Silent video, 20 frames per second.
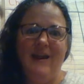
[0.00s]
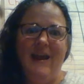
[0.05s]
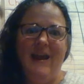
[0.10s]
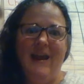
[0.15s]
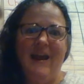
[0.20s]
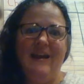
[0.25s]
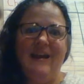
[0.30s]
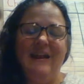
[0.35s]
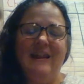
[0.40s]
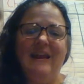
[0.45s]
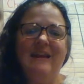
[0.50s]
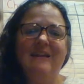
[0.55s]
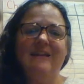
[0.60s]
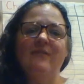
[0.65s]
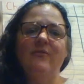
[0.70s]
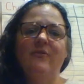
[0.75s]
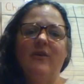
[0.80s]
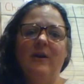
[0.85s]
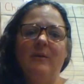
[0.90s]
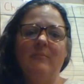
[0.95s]
And I think
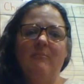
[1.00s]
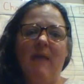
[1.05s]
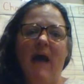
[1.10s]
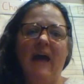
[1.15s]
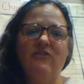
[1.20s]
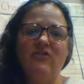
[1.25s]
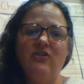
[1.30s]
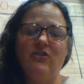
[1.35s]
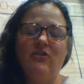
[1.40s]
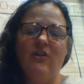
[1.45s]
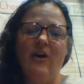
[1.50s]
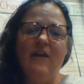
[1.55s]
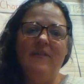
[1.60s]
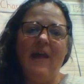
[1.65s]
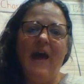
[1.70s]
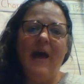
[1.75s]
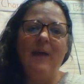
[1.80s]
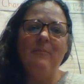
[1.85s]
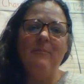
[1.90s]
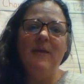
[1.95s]
that's very magical. And
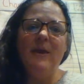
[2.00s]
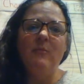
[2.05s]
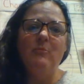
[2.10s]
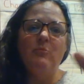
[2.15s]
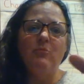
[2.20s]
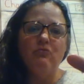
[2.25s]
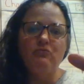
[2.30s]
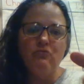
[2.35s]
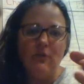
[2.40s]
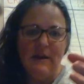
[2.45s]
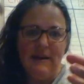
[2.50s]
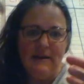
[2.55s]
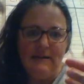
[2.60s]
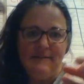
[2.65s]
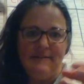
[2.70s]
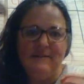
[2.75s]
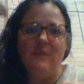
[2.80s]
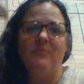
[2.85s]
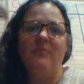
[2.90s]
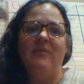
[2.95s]
that may bring
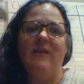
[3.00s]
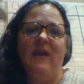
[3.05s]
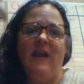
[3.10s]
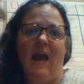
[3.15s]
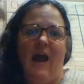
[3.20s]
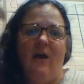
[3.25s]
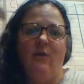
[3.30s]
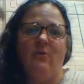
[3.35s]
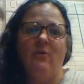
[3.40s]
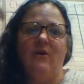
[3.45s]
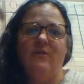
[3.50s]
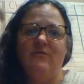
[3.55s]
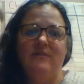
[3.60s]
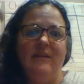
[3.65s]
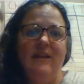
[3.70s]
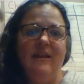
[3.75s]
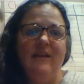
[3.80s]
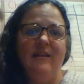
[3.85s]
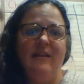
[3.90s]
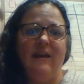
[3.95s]
something out of
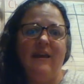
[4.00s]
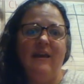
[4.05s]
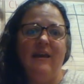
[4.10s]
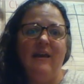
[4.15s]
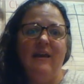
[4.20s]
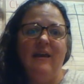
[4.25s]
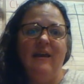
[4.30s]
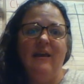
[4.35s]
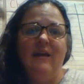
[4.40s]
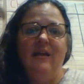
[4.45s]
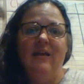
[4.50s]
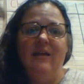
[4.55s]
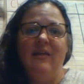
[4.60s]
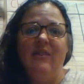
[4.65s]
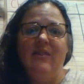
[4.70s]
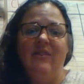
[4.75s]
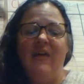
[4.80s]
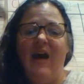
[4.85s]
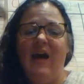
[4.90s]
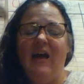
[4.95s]
Lily
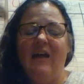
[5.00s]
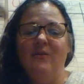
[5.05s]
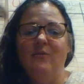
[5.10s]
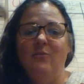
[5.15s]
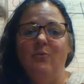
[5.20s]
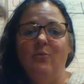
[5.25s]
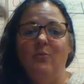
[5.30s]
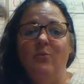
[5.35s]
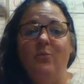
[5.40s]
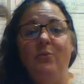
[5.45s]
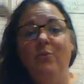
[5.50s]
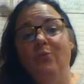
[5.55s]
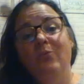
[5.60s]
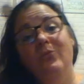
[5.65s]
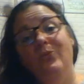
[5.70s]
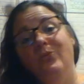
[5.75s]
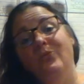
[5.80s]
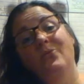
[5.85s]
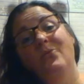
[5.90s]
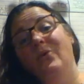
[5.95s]
that
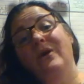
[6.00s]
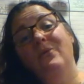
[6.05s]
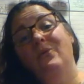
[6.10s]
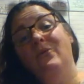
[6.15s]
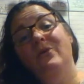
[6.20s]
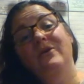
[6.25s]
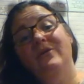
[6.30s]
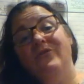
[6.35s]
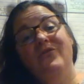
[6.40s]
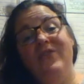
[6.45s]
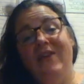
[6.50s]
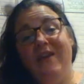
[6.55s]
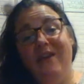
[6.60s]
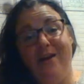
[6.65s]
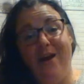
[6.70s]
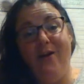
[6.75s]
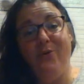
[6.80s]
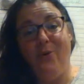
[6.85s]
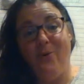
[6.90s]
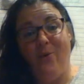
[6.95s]
we wouldn't have seen
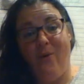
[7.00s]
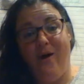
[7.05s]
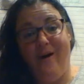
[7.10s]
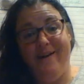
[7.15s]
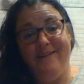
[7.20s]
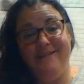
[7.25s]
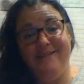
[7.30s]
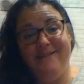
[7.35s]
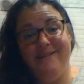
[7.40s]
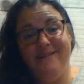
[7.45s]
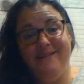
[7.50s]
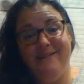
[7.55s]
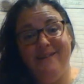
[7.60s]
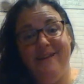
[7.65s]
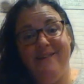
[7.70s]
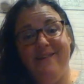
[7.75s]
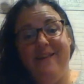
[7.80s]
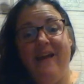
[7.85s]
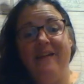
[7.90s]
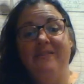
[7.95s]
otherwise.
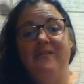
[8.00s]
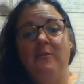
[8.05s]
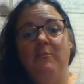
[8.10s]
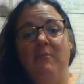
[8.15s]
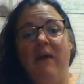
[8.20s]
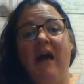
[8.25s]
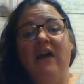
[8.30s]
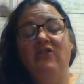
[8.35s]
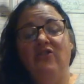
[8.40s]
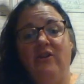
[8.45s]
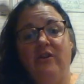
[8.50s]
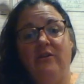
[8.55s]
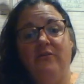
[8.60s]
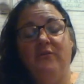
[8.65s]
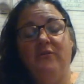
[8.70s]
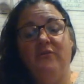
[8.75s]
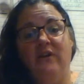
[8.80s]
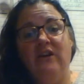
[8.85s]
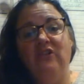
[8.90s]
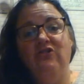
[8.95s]
And that's the magic of a
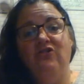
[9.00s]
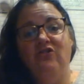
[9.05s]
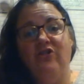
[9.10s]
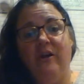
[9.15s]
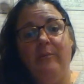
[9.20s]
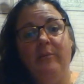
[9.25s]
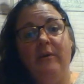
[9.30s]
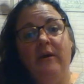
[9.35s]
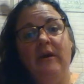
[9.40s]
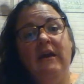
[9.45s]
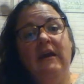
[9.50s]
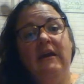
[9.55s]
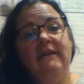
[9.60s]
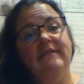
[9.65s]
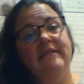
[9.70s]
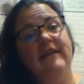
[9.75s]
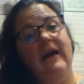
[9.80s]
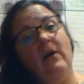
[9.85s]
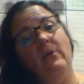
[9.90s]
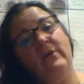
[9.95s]
friendship, is
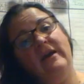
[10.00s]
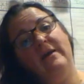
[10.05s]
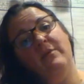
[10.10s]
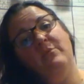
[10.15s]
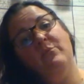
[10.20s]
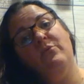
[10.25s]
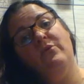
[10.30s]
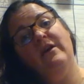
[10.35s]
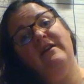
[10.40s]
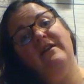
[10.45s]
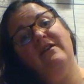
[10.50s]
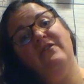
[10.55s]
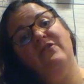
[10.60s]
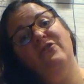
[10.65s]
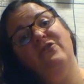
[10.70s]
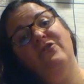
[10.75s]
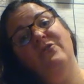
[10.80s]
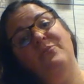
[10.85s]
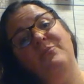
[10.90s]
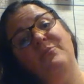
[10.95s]
that we can bring these
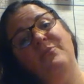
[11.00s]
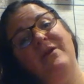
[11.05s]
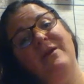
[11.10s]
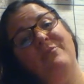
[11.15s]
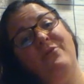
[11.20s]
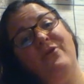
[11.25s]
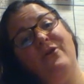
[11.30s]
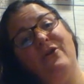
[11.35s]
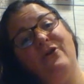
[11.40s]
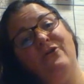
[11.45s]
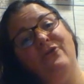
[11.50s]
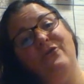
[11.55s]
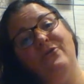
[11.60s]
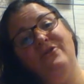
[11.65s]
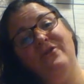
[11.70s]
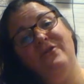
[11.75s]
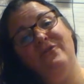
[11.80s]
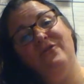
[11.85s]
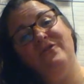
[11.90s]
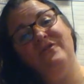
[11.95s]
two people that are so
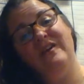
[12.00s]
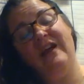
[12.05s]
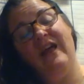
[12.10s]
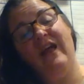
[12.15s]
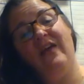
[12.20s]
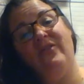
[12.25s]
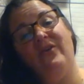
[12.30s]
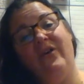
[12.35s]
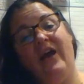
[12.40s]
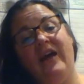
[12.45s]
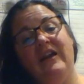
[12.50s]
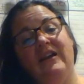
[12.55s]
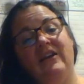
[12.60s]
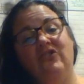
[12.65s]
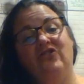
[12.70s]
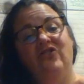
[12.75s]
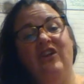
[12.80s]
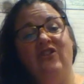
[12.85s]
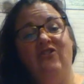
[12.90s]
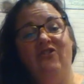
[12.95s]
different together and it
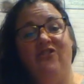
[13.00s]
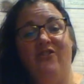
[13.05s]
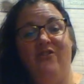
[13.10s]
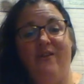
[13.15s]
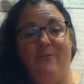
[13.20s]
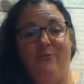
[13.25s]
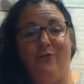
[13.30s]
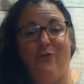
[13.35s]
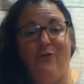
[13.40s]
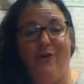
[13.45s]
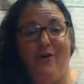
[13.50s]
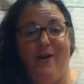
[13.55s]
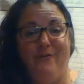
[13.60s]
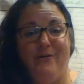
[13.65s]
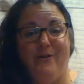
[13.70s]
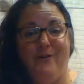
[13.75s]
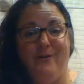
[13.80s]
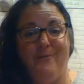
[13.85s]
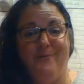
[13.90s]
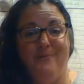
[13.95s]
changes them forever.